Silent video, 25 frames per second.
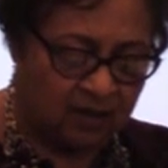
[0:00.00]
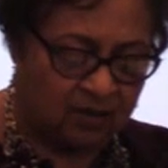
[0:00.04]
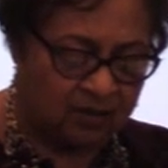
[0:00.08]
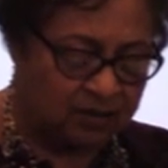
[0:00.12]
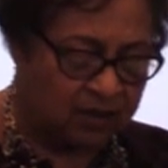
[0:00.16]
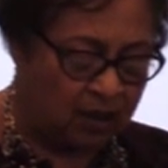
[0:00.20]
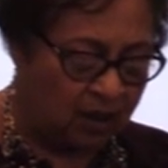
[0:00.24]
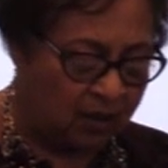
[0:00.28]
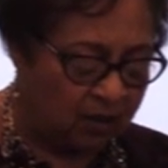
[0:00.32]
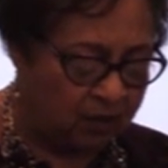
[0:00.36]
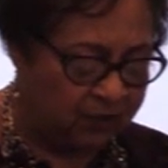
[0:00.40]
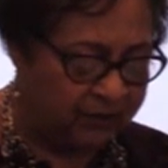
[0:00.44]

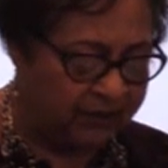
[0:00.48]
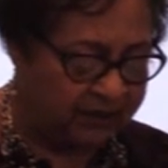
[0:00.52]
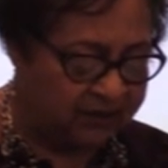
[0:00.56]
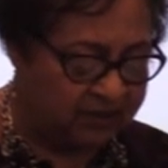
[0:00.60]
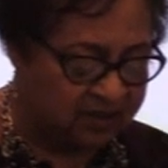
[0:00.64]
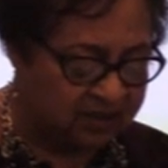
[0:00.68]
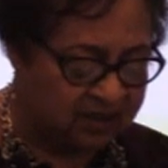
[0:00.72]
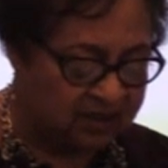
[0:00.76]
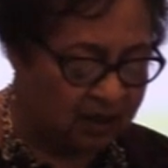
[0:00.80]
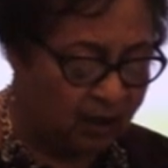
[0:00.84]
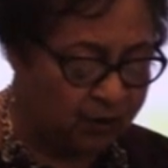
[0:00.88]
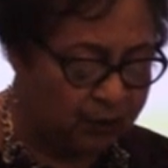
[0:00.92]
So the
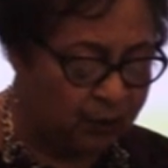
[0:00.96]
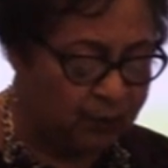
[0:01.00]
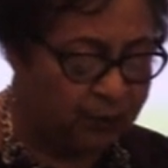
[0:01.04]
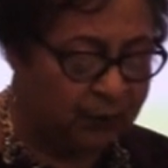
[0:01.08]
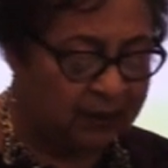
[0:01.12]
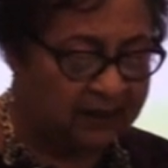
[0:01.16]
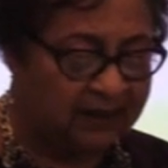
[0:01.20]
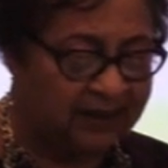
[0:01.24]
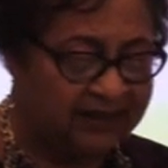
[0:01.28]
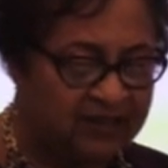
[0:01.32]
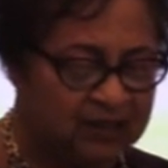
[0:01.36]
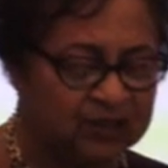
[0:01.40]
DeSoto
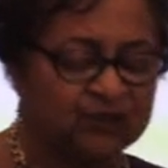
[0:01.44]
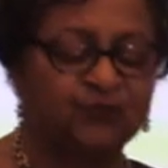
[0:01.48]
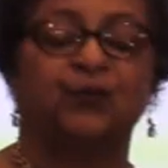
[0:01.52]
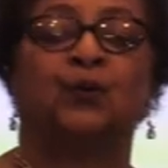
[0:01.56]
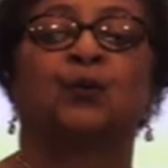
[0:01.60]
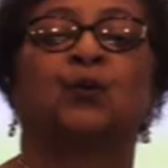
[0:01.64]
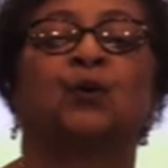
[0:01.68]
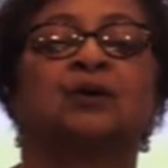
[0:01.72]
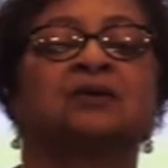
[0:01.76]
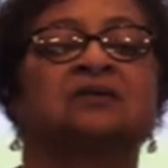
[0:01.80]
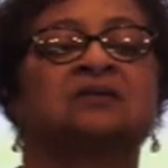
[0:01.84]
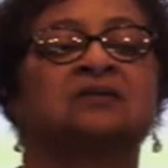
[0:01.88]
Police
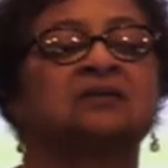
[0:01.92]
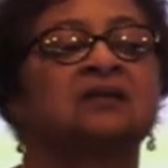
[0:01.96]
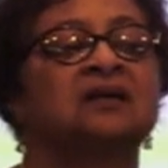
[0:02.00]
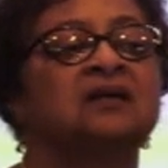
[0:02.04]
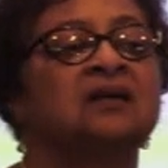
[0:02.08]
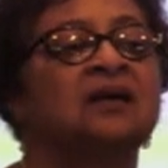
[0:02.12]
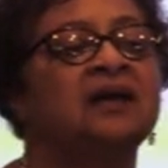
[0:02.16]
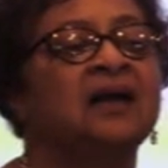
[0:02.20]
Force